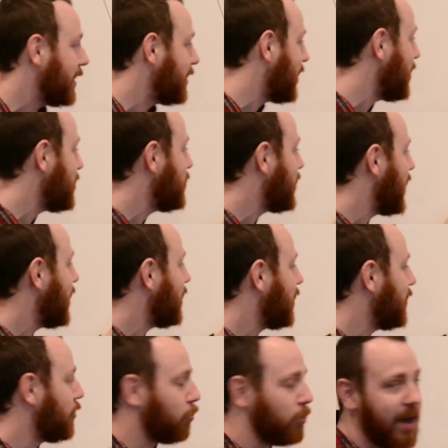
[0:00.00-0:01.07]
until you get
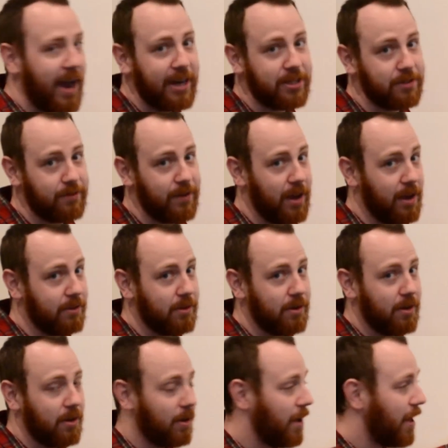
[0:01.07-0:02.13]
to this reaction phase.
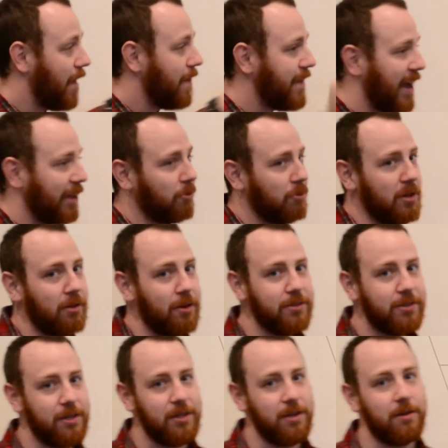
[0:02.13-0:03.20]
That's when you
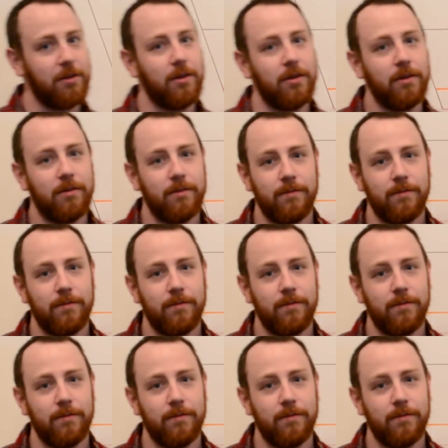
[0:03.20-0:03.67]
close the deal.